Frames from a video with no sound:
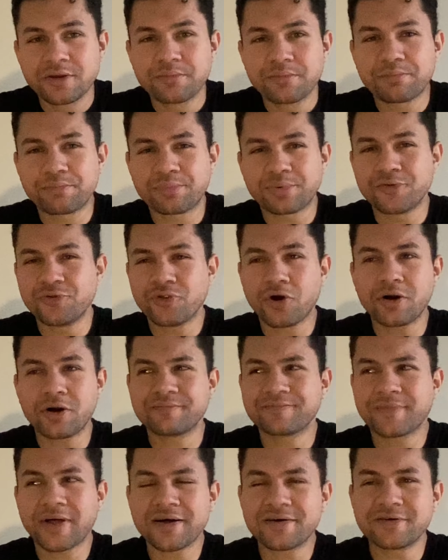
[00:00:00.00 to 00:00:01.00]
but
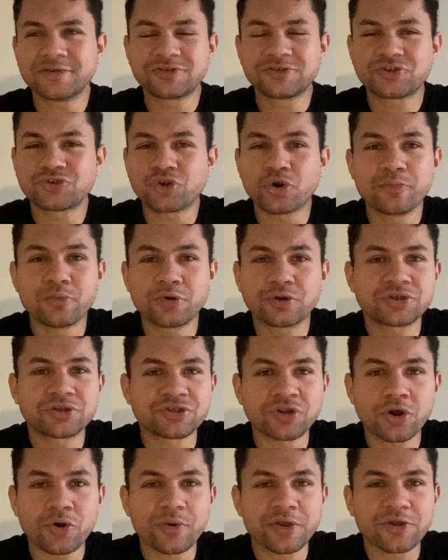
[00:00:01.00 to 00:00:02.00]
not so much
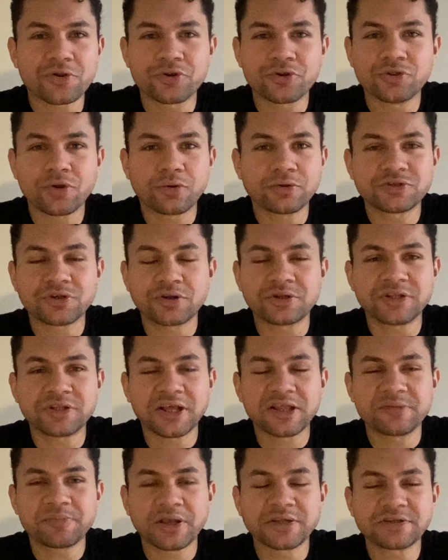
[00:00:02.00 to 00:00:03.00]
so you're going to notice on a
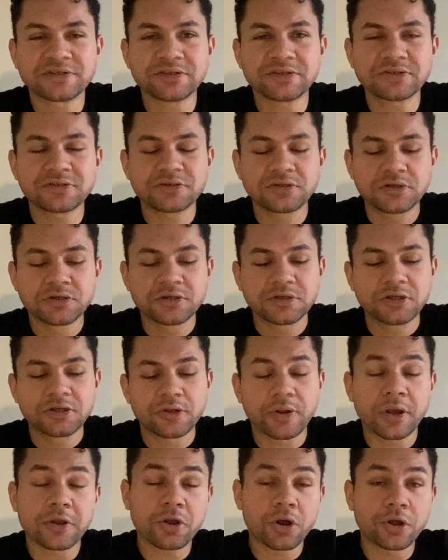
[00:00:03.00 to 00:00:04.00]
daily basis.
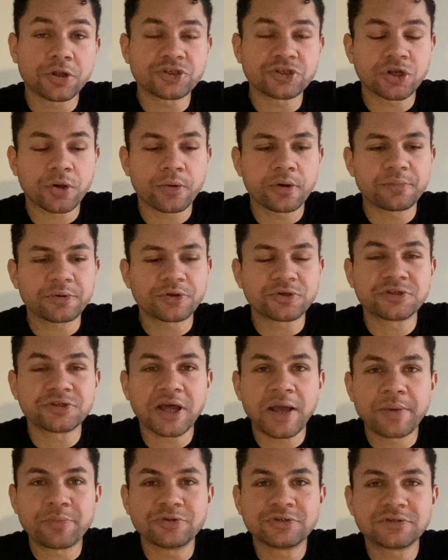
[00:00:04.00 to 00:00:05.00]
I can't show it because
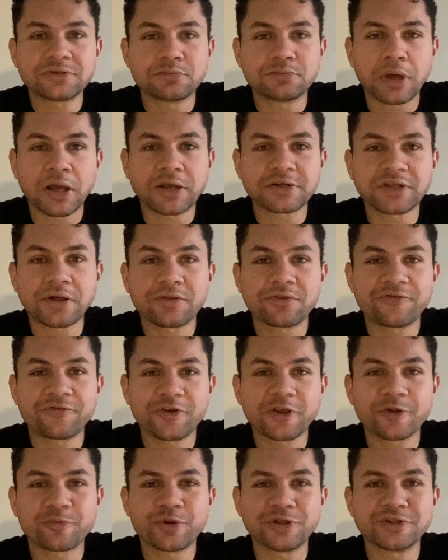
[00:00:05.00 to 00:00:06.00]
Emma's maxed out the
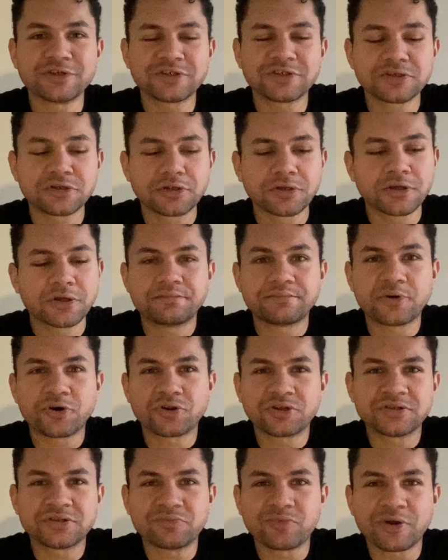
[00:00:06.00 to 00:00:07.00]
fingerprints,
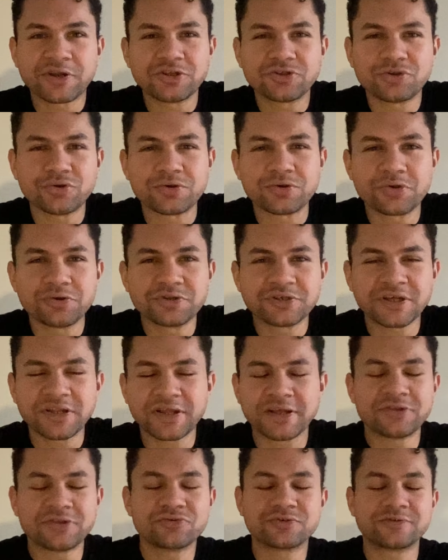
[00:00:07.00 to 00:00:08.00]
but when you do use
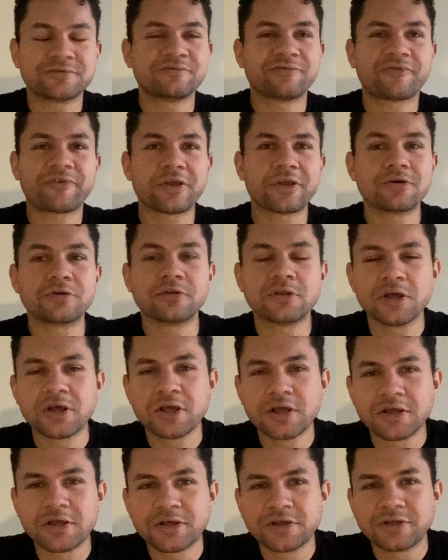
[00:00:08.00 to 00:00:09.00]
it, it doesn't feel
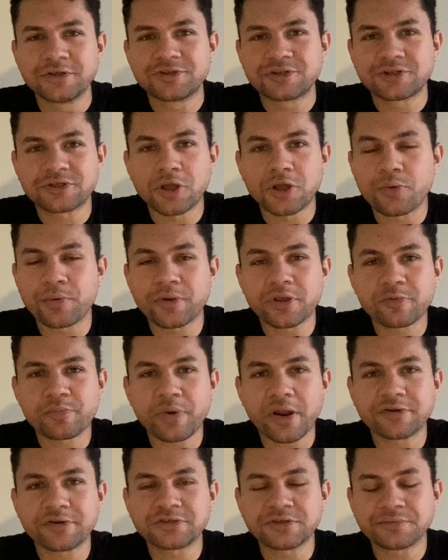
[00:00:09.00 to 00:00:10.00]
slow in
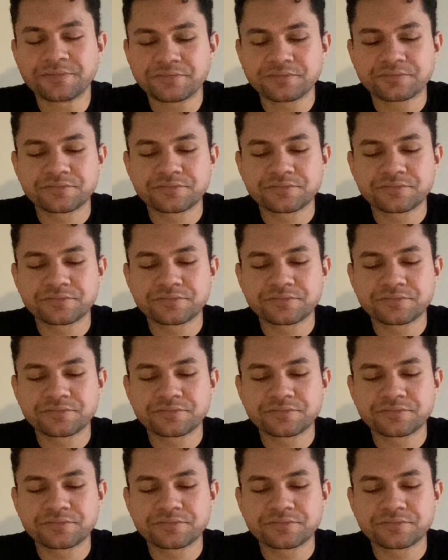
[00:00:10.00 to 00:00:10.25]
comparison.